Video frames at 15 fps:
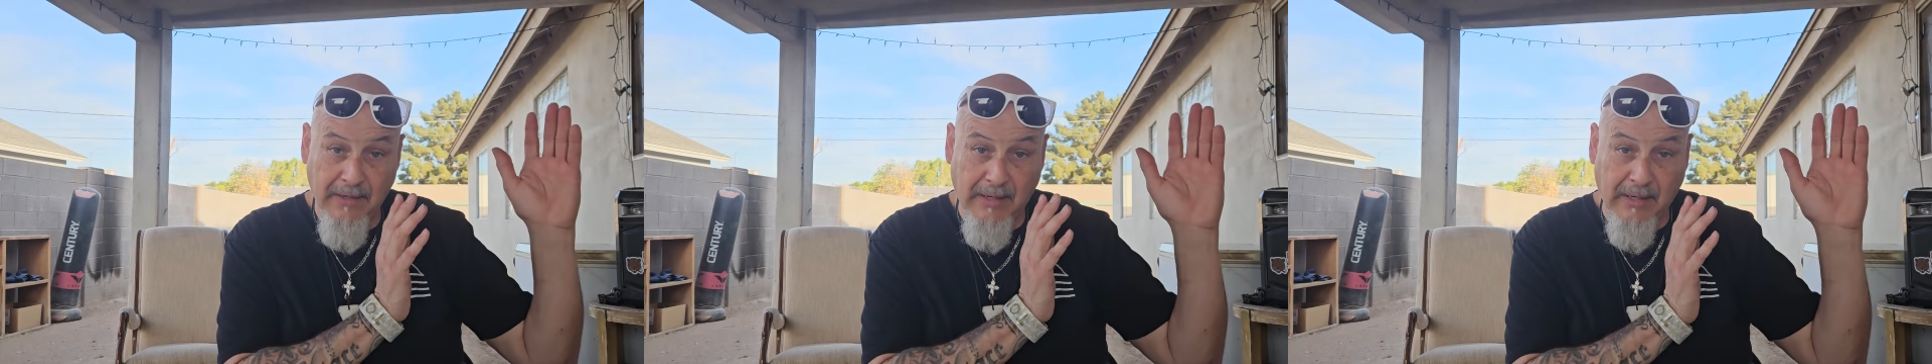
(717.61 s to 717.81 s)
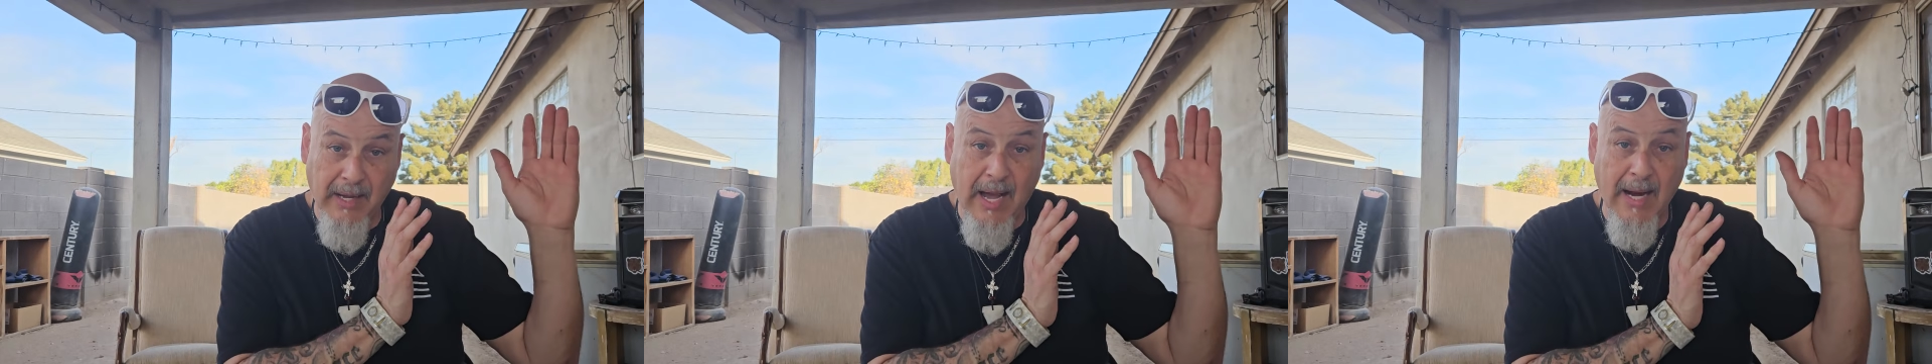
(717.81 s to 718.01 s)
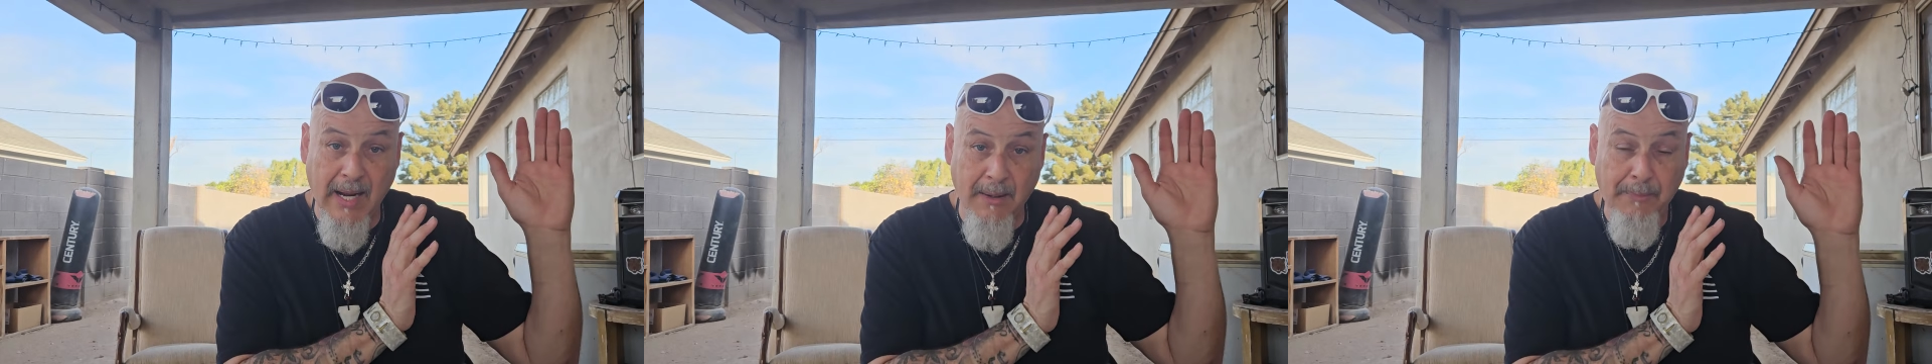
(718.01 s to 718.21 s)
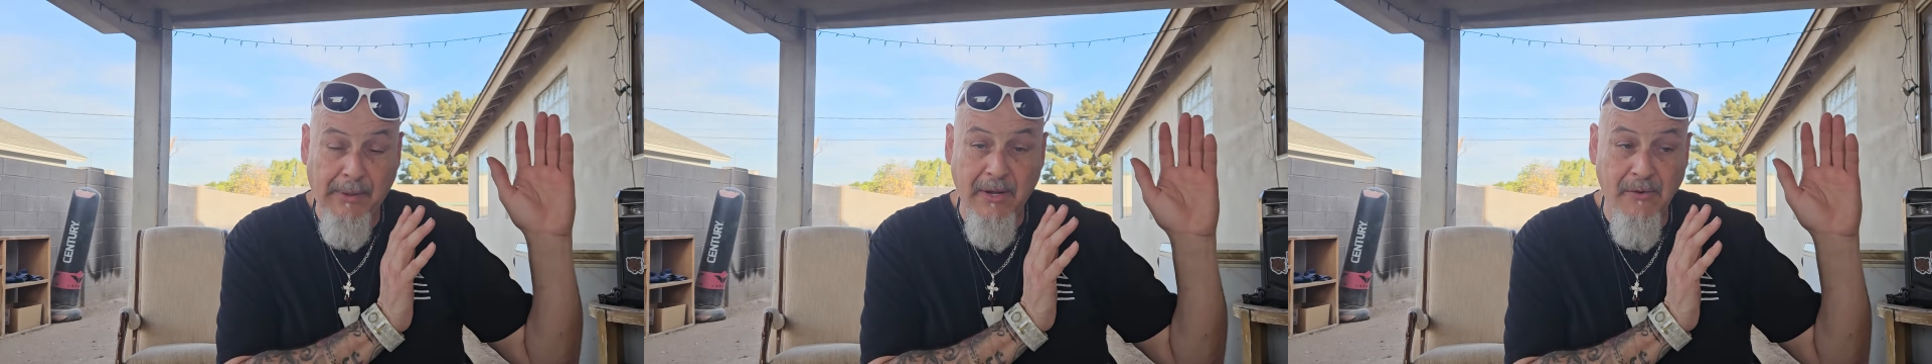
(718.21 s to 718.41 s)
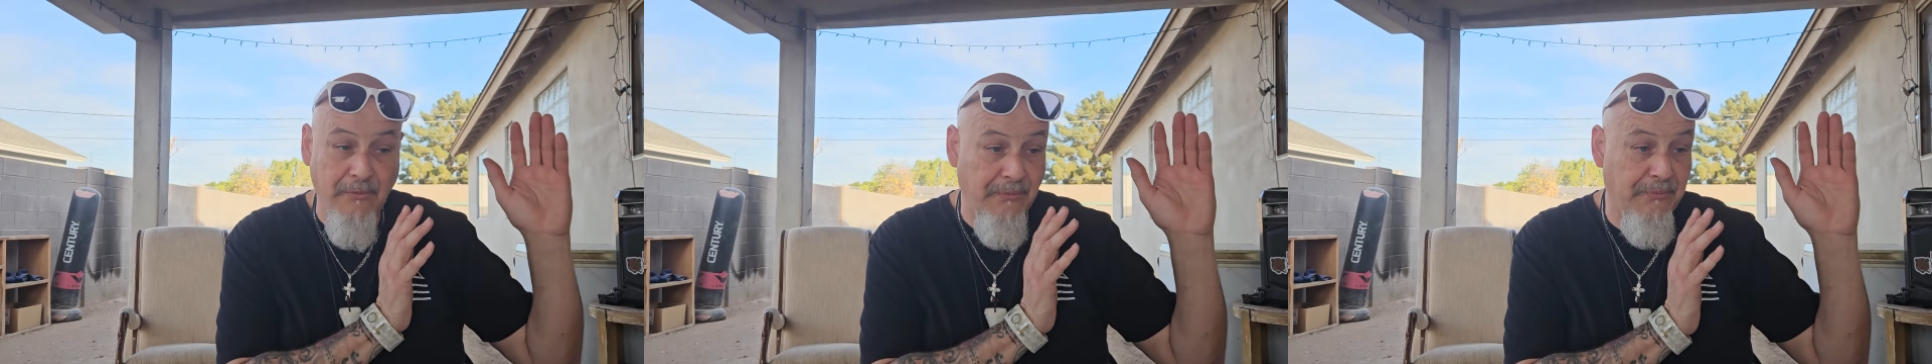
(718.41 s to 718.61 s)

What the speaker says: got up at